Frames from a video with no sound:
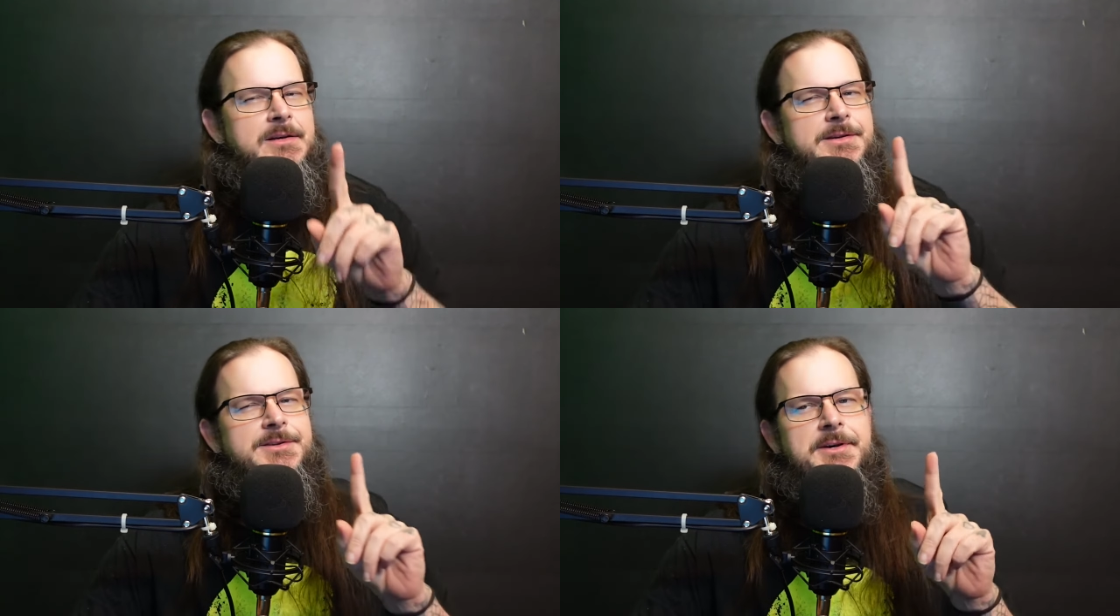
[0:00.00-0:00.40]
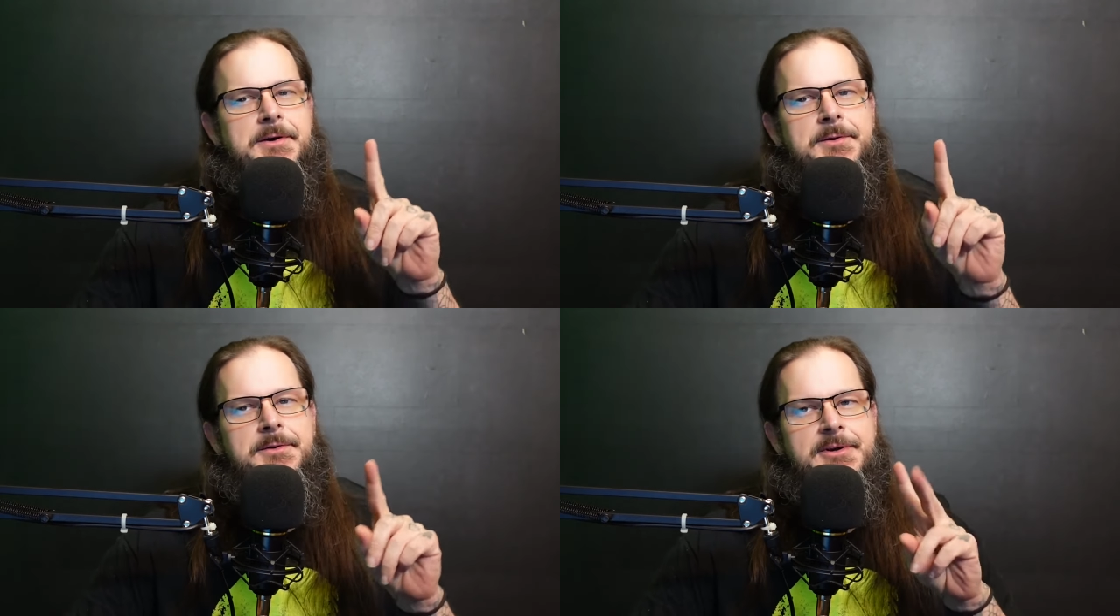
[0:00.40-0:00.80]

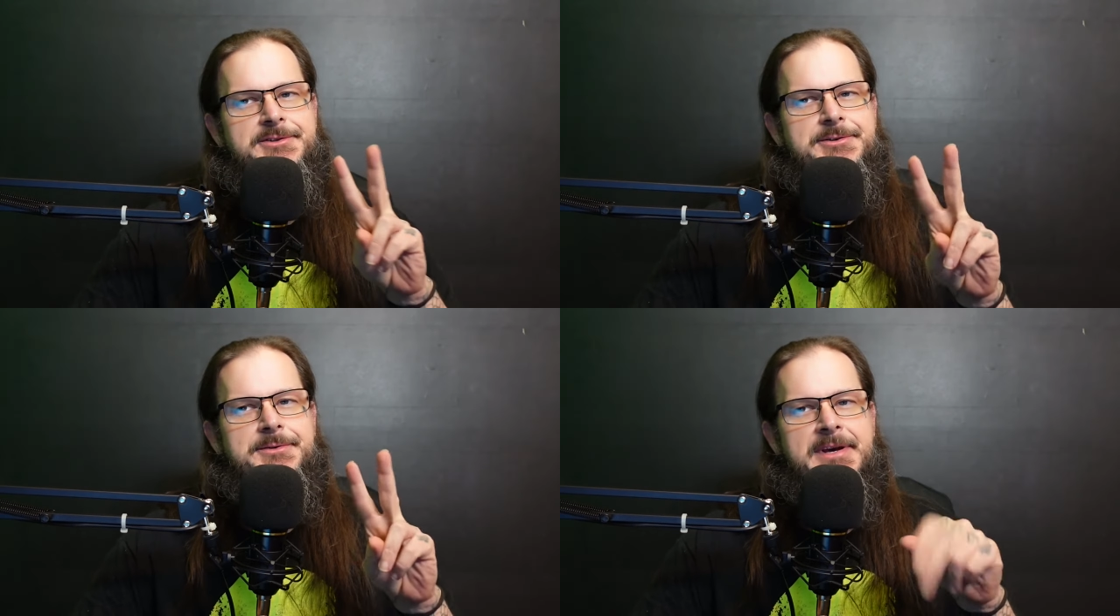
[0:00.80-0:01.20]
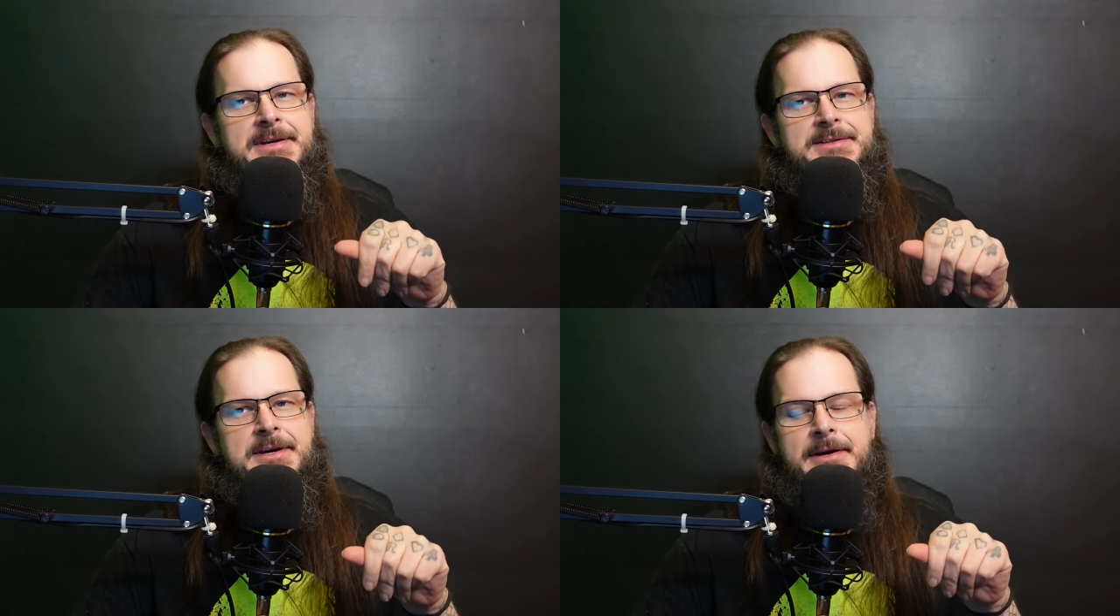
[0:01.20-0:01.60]
So there's two
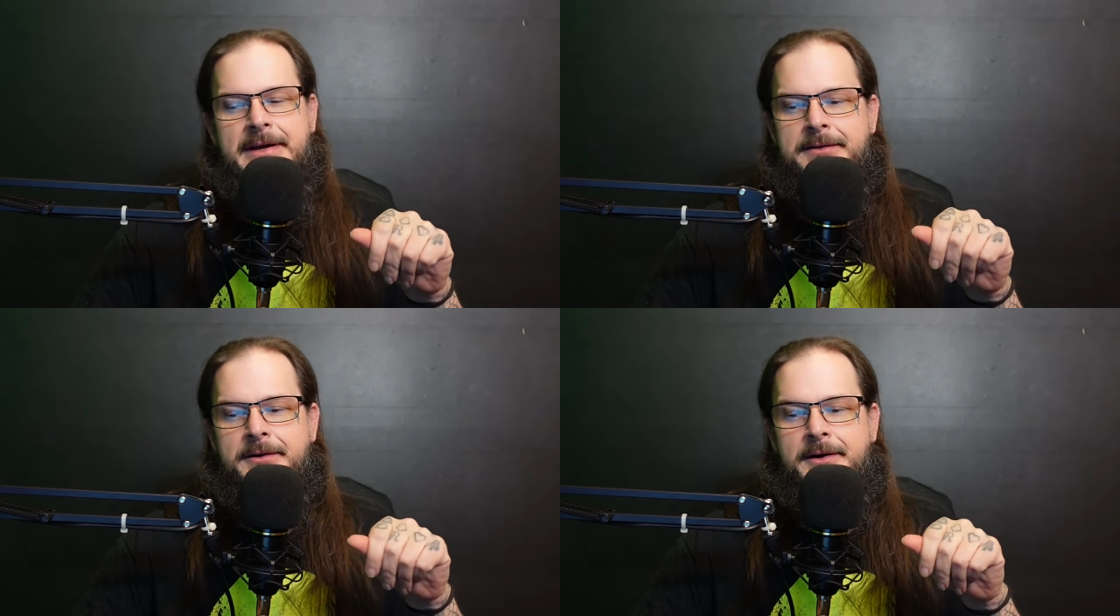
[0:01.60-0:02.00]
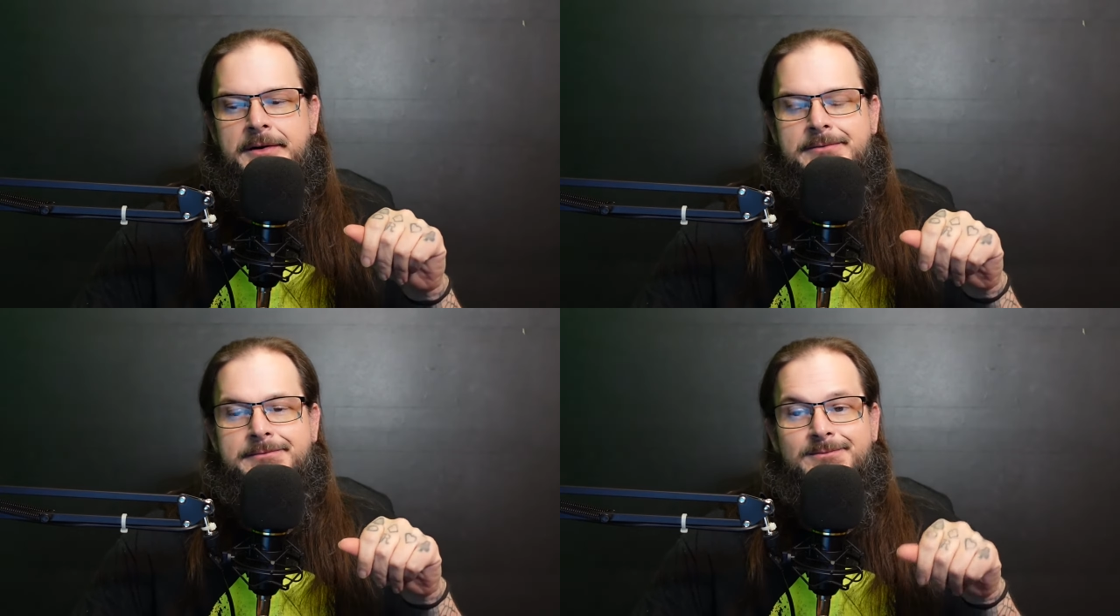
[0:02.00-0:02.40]
things here. Either,
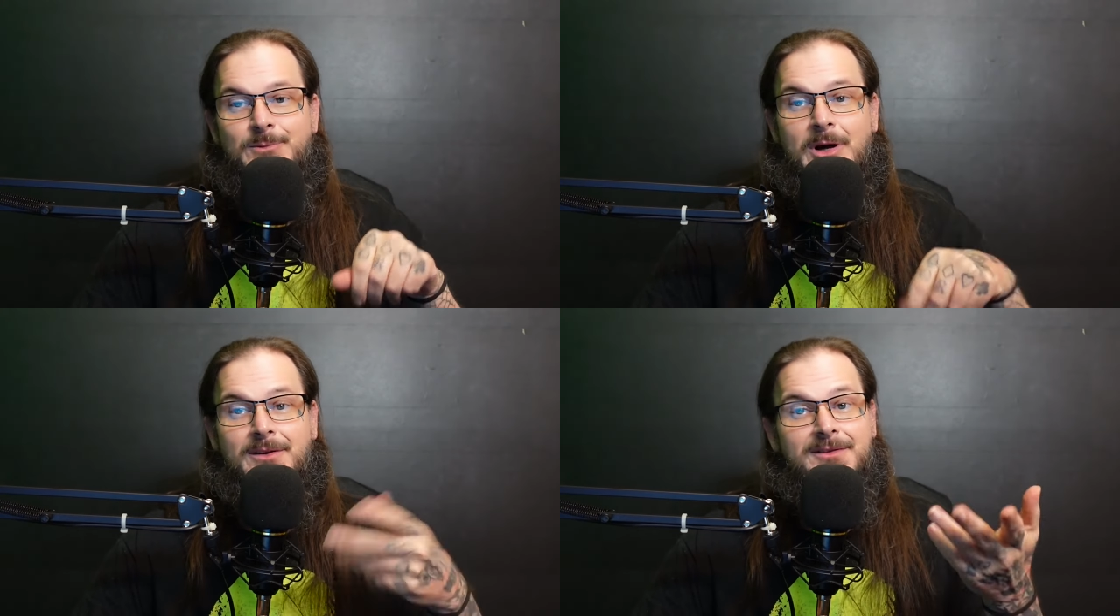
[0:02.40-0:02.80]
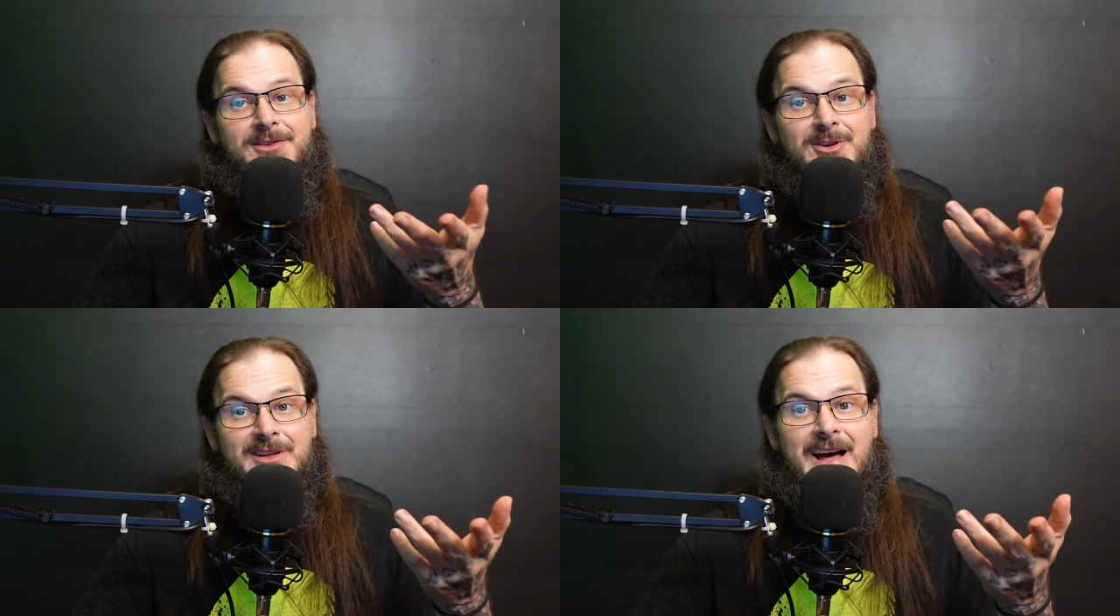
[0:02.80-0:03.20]
well,
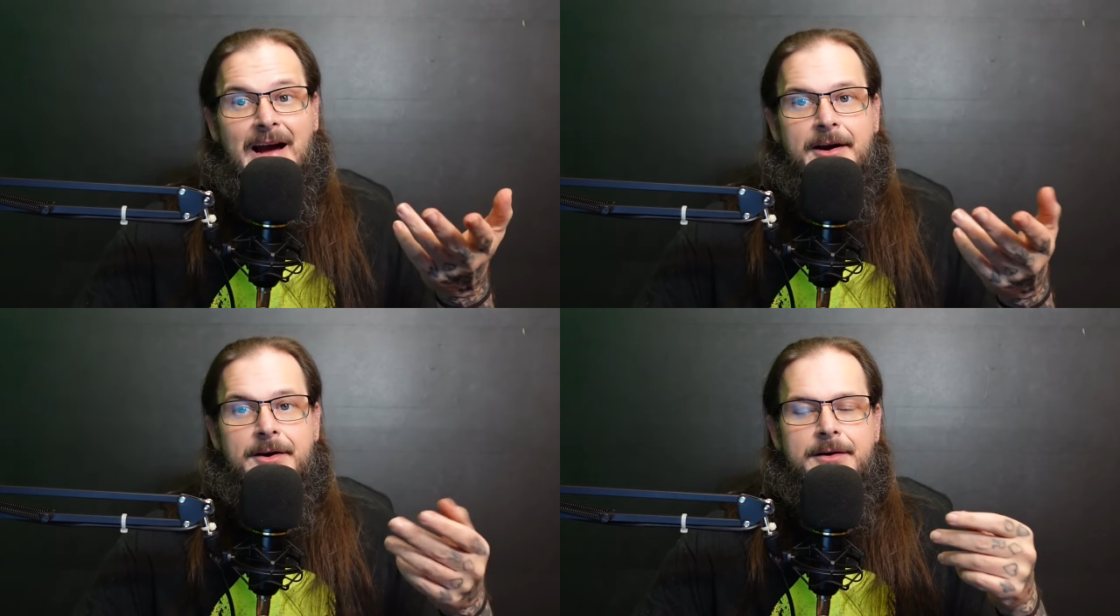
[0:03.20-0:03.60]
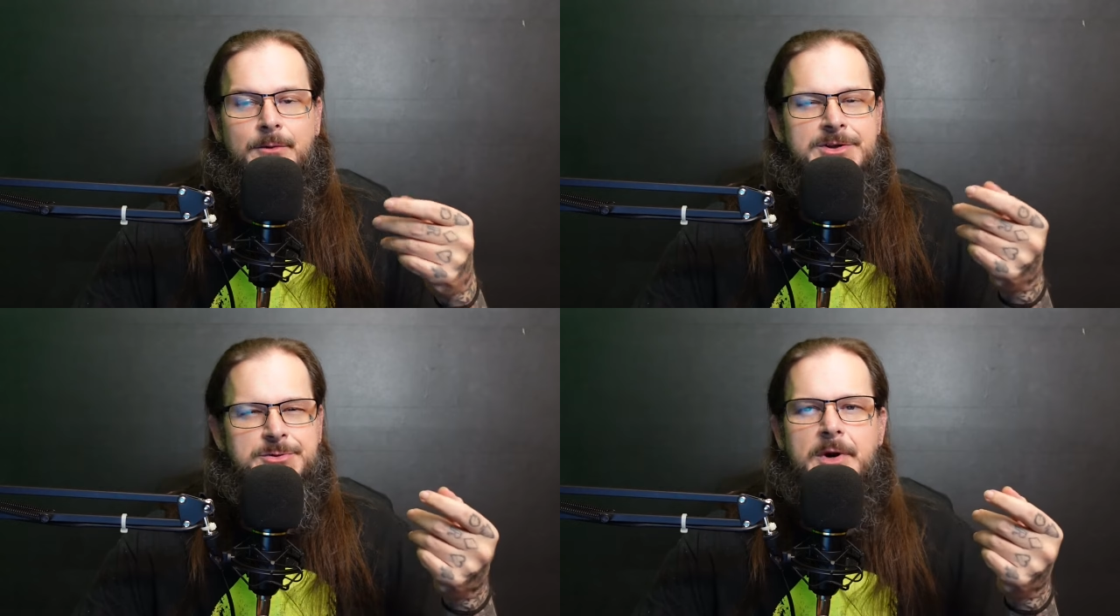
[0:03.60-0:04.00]
you're a liar,
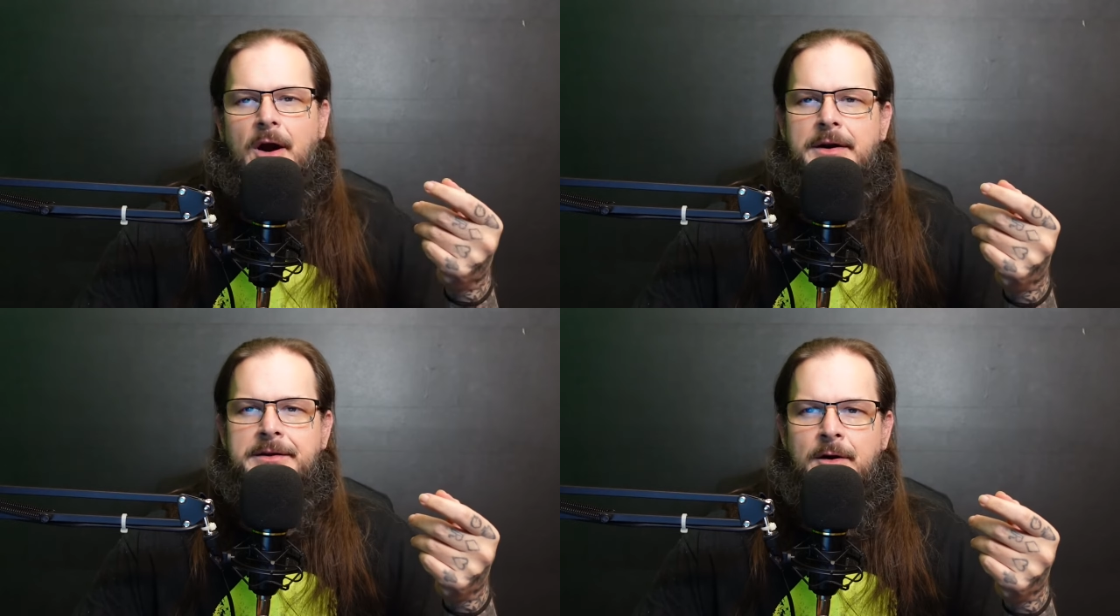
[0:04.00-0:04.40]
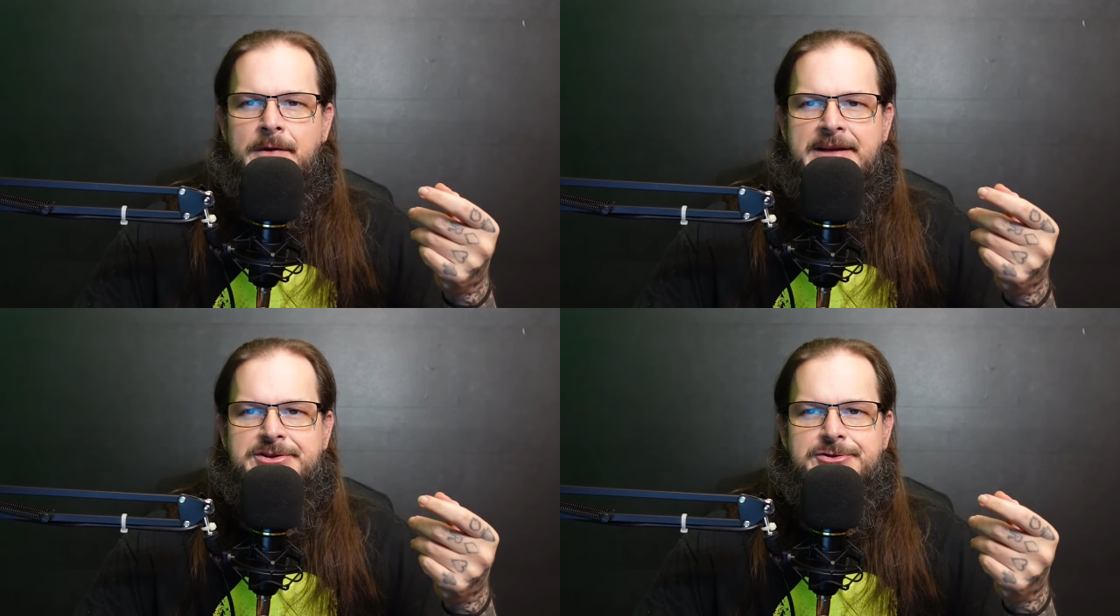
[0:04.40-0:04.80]
which we already know
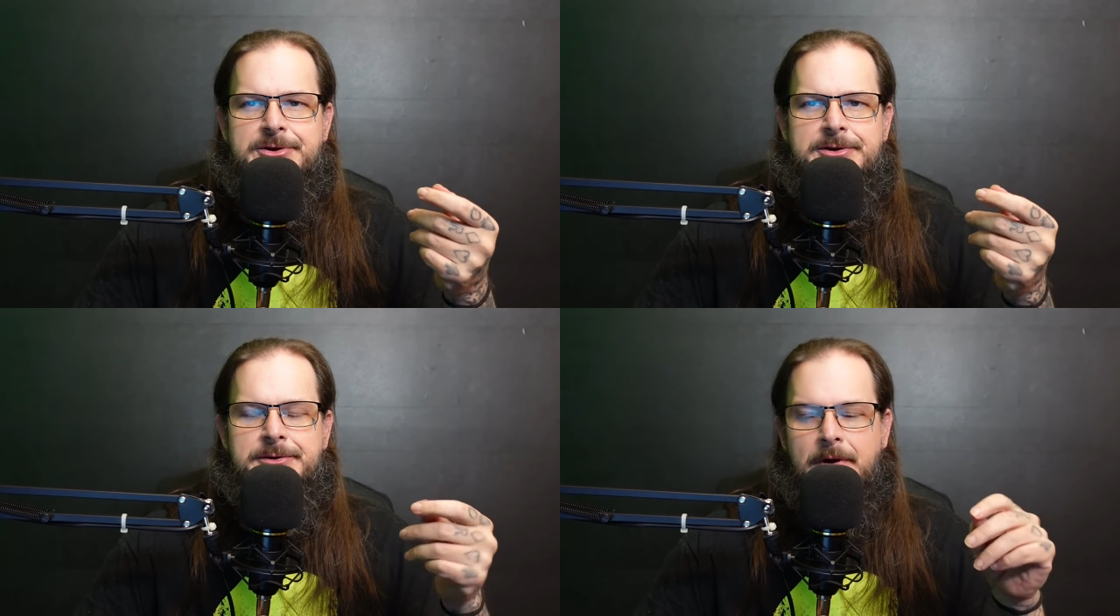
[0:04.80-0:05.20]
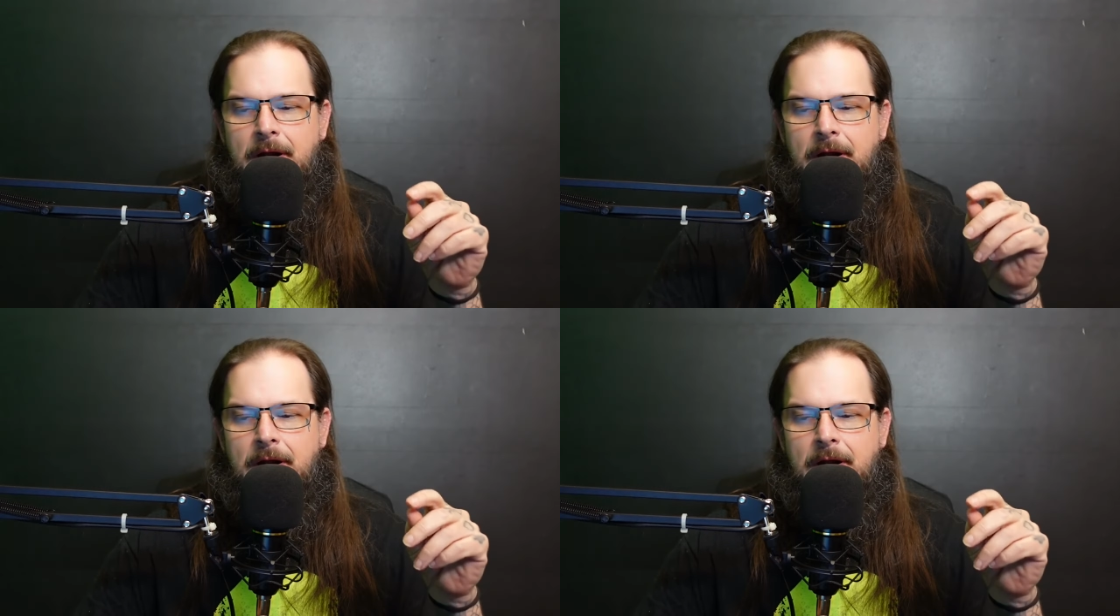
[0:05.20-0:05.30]
that's true.